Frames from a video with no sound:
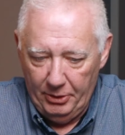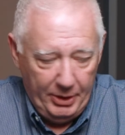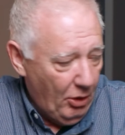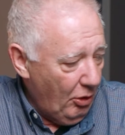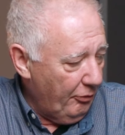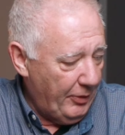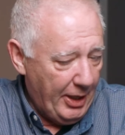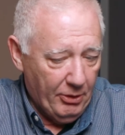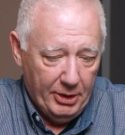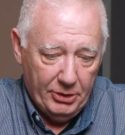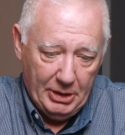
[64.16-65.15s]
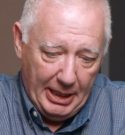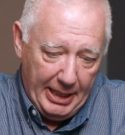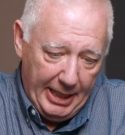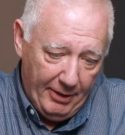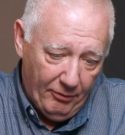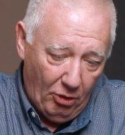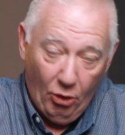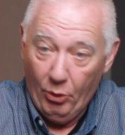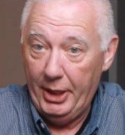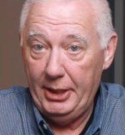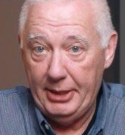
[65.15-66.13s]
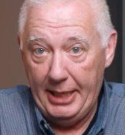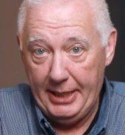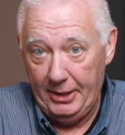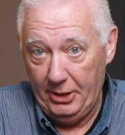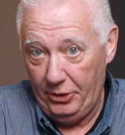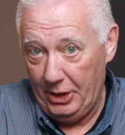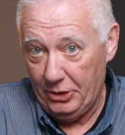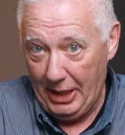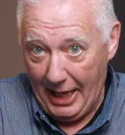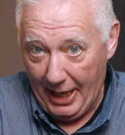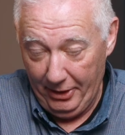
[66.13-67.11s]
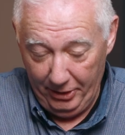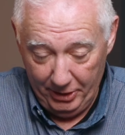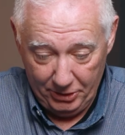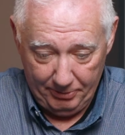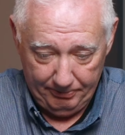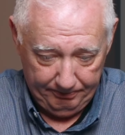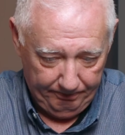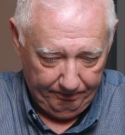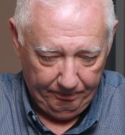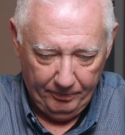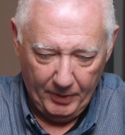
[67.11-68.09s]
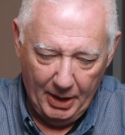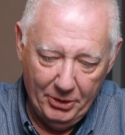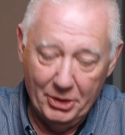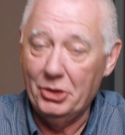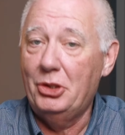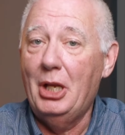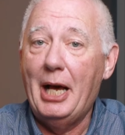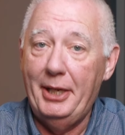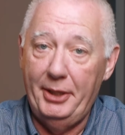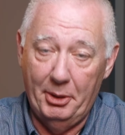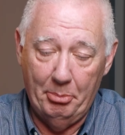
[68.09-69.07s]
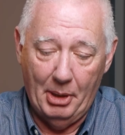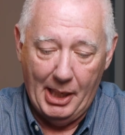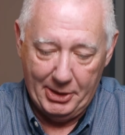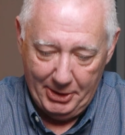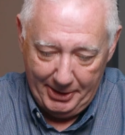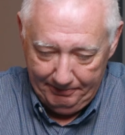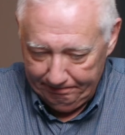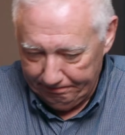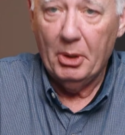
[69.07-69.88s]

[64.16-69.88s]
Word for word: know, in all fairness, I have already taken the things out of this. This is not an unboxing.